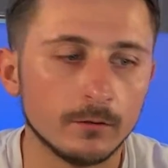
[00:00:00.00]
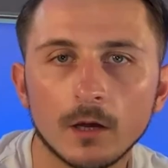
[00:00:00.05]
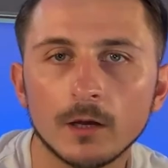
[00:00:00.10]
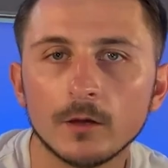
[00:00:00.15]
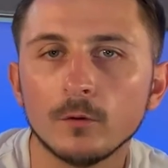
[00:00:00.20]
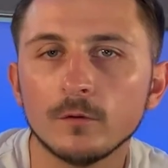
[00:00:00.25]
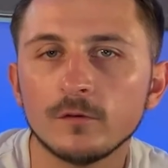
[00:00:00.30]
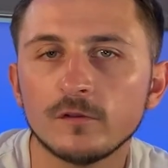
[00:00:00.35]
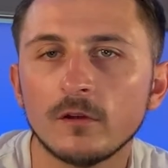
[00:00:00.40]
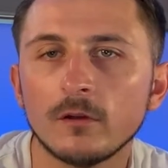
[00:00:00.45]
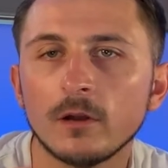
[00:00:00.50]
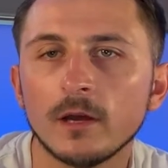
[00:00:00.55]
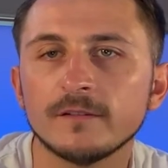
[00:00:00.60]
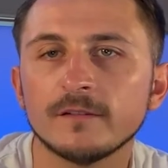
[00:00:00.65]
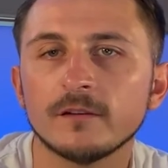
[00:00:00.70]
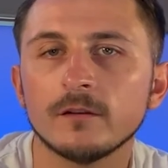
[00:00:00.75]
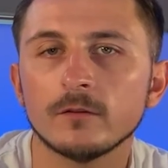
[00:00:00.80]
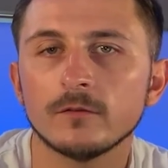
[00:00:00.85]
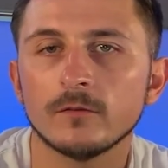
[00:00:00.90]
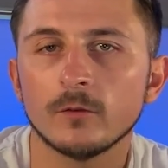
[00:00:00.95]
I also like
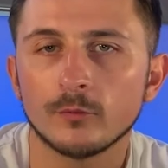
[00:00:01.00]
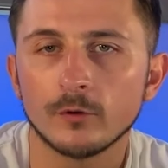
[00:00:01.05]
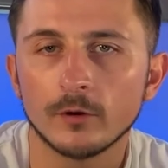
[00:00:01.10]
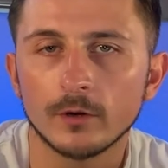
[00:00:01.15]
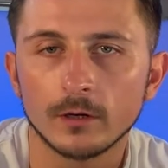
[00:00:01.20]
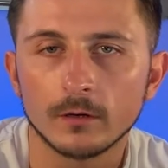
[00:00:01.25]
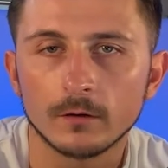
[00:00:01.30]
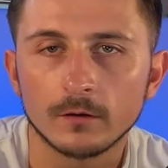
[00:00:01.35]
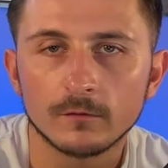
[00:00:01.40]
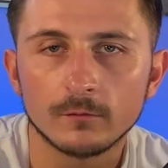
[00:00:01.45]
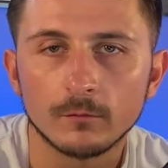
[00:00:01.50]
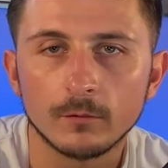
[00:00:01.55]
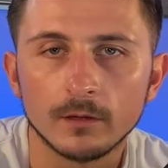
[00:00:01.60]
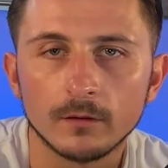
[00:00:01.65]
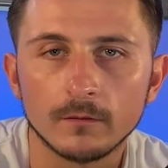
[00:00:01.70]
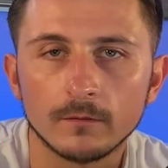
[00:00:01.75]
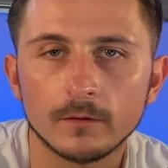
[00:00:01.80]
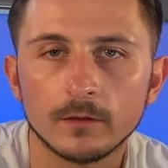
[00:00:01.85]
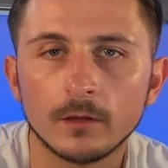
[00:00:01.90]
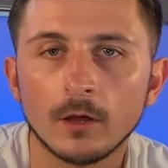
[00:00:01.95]
to look for products
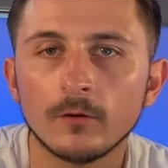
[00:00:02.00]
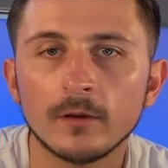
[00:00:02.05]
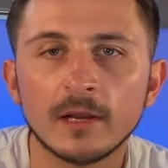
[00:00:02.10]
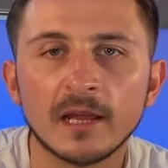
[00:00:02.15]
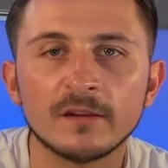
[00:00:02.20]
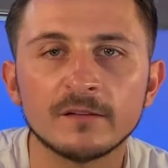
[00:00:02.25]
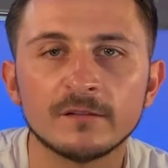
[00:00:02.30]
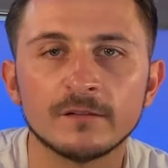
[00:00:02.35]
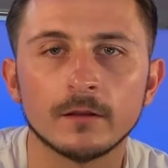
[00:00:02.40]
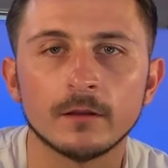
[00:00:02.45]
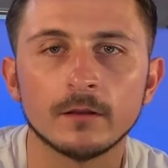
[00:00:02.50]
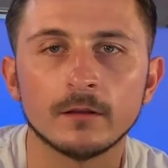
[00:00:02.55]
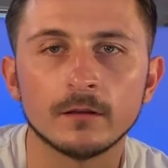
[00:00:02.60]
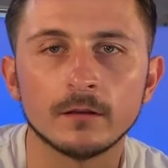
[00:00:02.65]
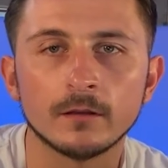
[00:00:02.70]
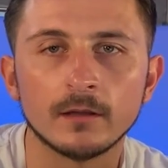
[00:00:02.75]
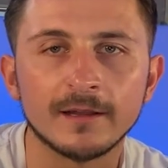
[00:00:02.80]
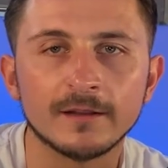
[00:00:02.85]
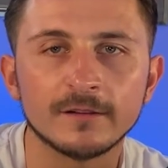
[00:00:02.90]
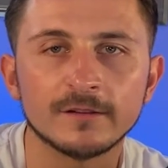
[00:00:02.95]
with no less
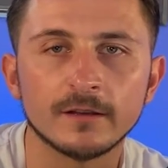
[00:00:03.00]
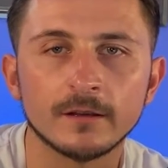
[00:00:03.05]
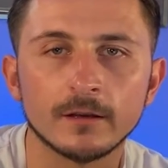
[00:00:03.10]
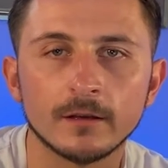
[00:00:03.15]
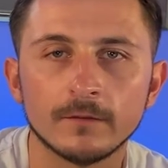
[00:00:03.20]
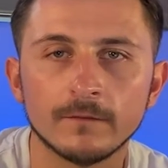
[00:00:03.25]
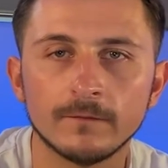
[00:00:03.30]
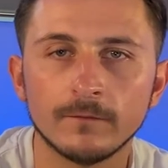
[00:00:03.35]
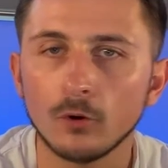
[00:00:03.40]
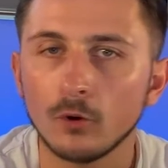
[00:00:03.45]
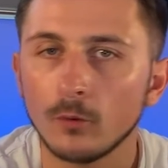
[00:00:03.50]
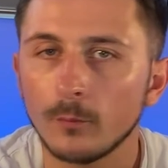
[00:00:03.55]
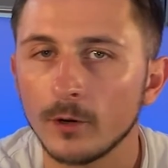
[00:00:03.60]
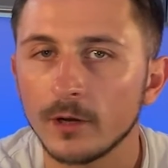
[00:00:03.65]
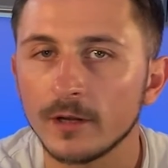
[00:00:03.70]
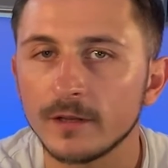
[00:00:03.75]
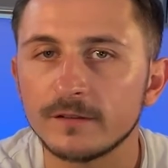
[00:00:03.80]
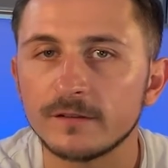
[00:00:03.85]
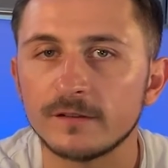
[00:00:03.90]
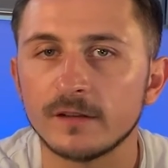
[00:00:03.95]
than, let's say, a
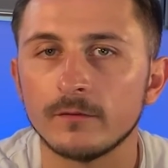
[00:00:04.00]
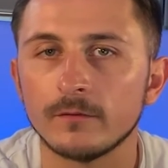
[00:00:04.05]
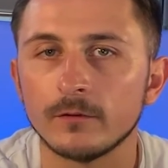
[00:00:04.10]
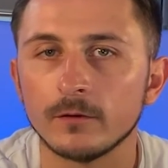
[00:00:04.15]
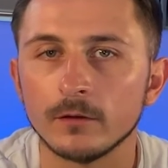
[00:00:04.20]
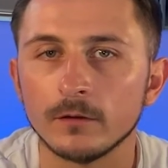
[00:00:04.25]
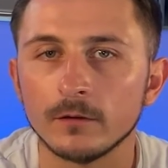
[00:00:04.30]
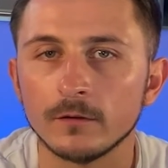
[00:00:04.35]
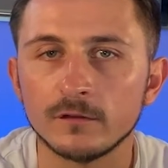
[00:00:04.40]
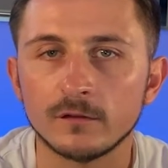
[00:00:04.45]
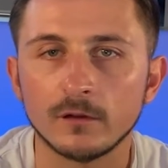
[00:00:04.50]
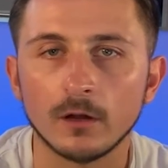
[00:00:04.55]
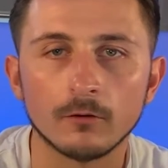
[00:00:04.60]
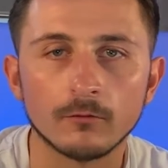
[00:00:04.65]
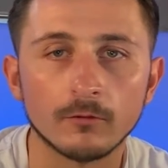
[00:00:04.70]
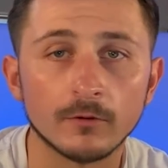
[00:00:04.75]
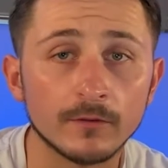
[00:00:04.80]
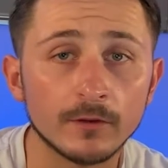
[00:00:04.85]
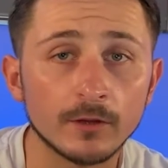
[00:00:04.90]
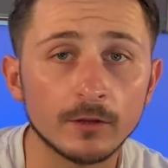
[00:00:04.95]
4.7 star
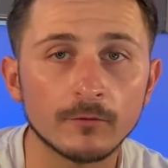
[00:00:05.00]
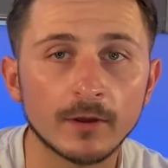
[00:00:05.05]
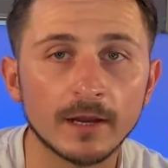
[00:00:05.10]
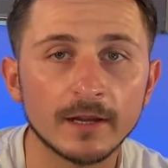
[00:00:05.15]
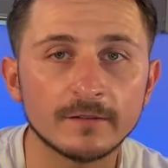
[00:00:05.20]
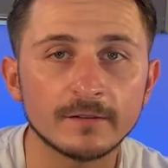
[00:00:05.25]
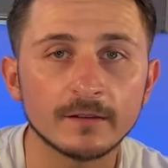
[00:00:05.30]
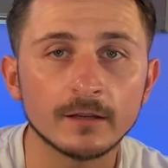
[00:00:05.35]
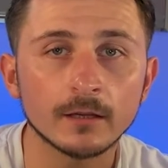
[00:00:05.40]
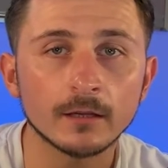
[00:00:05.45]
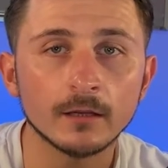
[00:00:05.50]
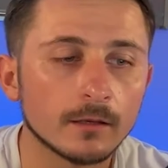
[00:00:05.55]
review rating.